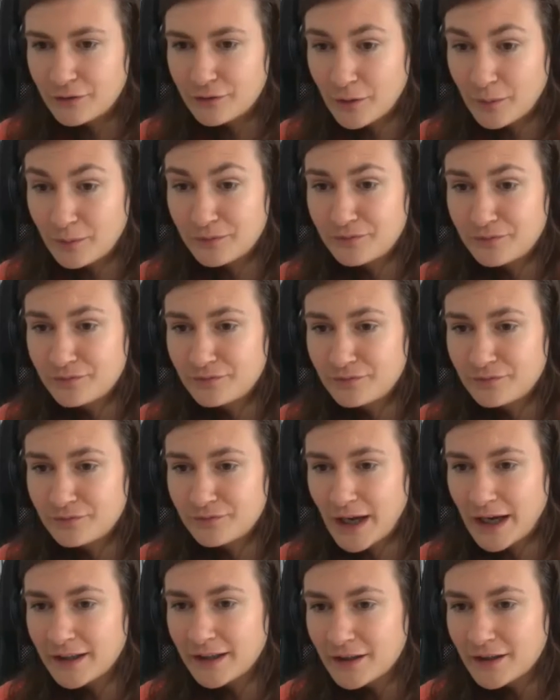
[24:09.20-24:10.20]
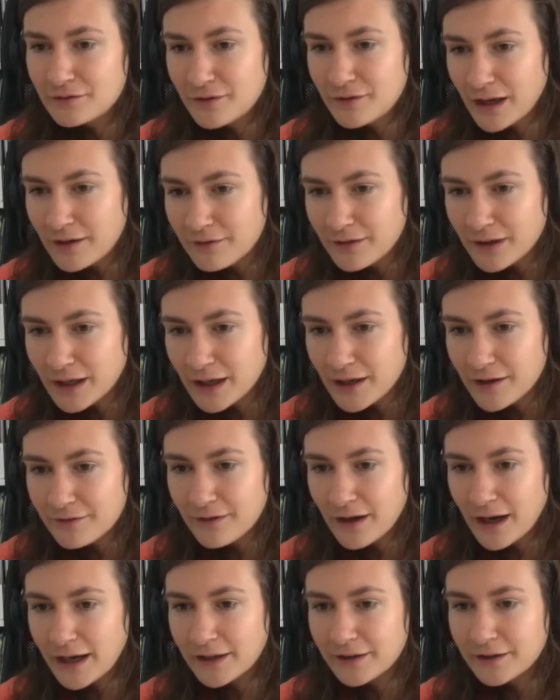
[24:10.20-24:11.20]
from Duncan Reevy,
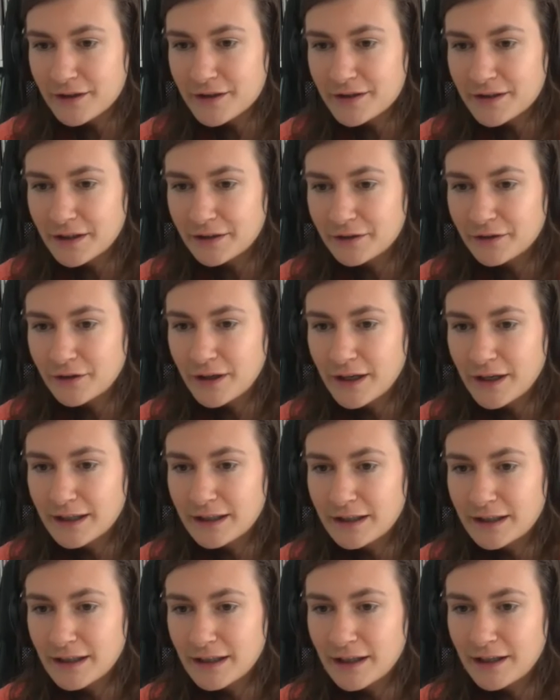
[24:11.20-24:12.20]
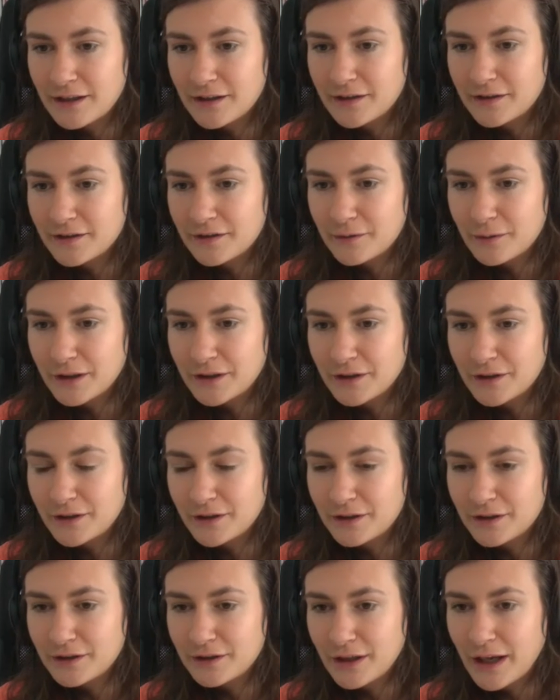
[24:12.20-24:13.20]
if I understand correctly,
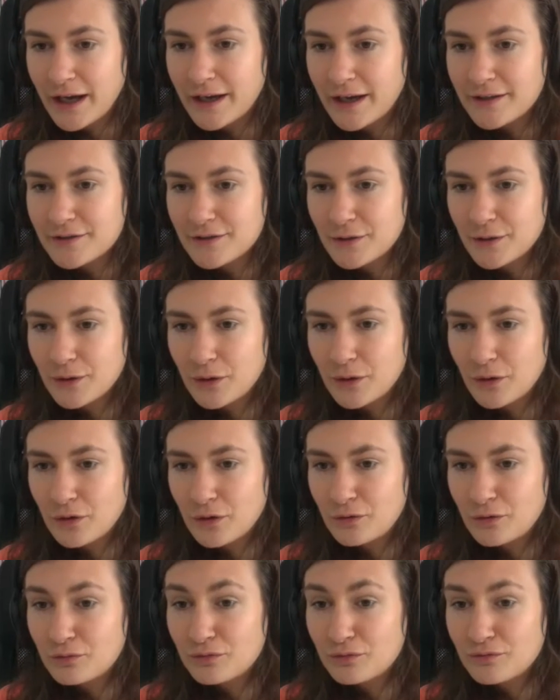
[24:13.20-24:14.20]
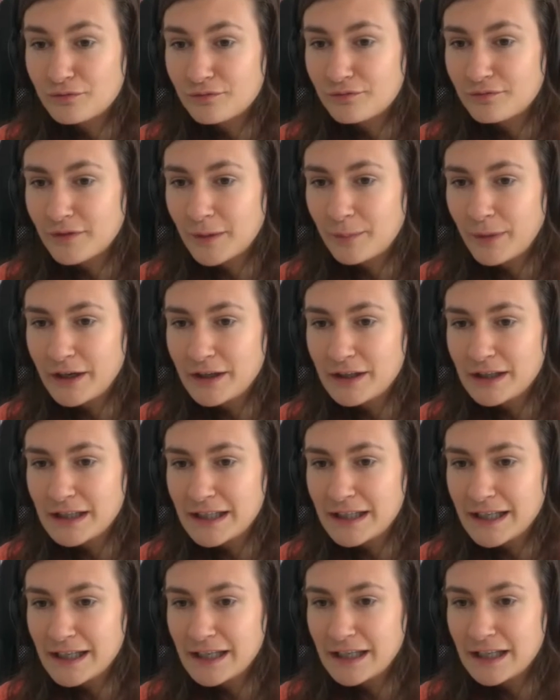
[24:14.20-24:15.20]
whether, yeah, so
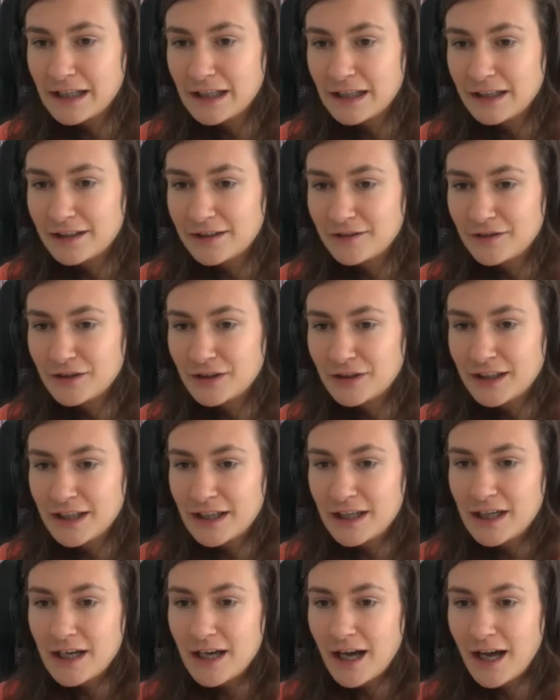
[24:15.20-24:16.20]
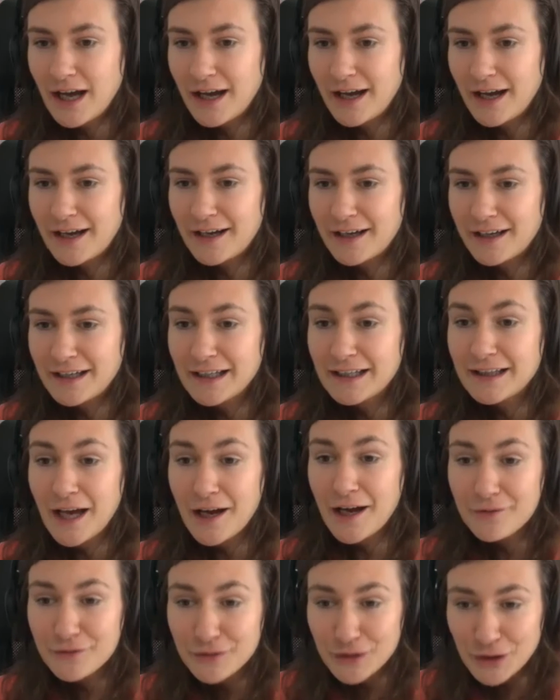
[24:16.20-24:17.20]
apparently he
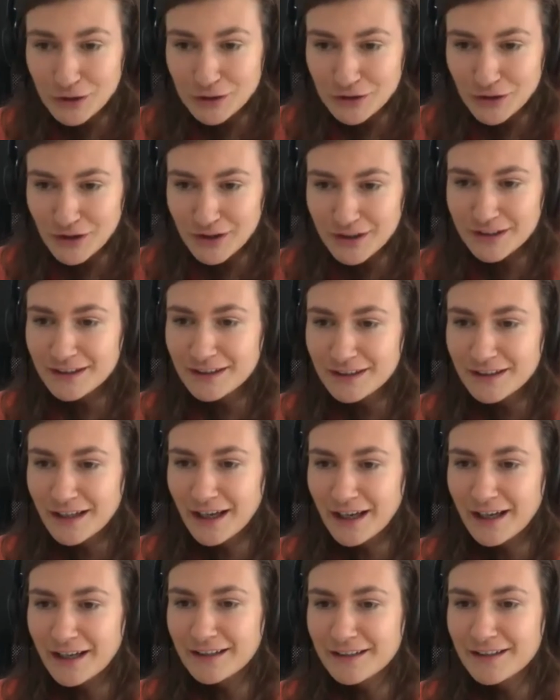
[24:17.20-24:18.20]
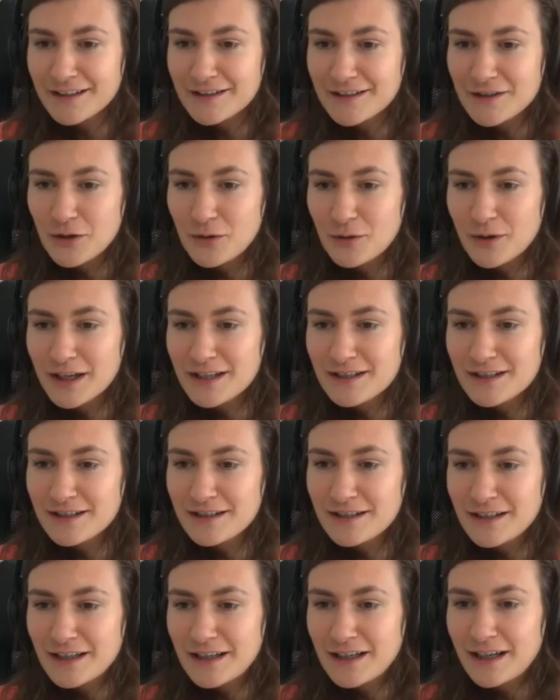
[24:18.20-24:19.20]
loved your talk, and it's
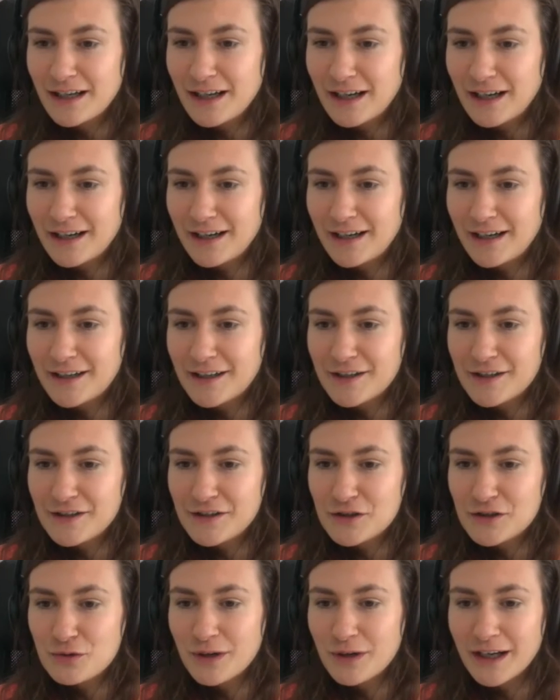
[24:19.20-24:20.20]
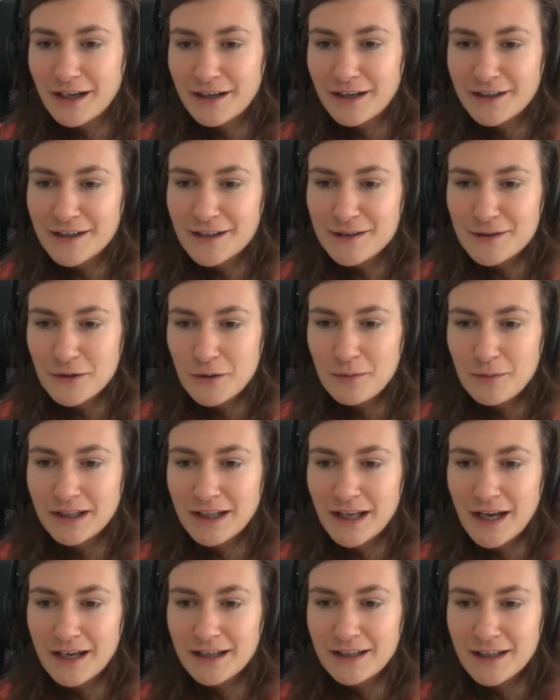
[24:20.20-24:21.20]
always triggering so
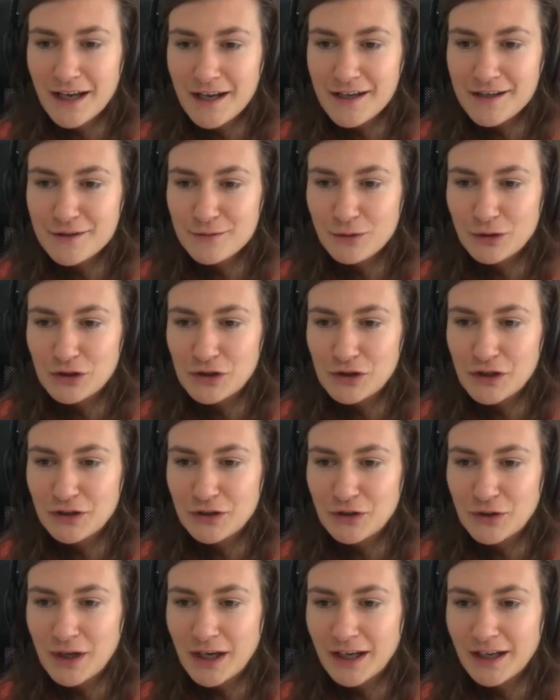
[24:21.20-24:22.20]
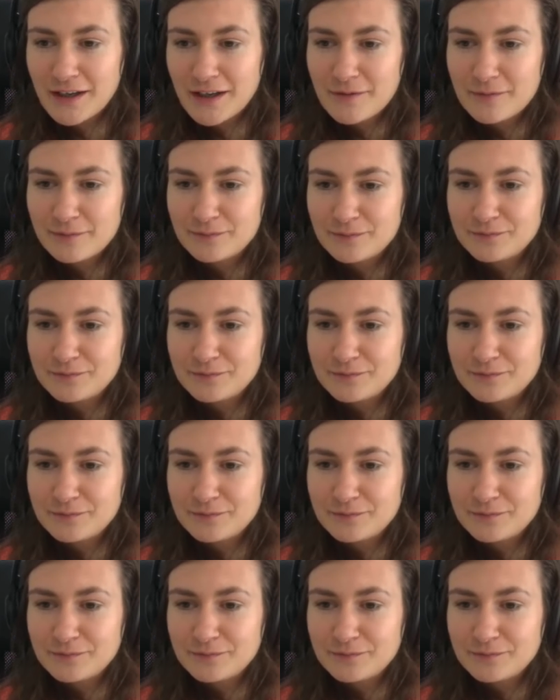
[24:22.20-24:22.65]
many ideas what you're doing.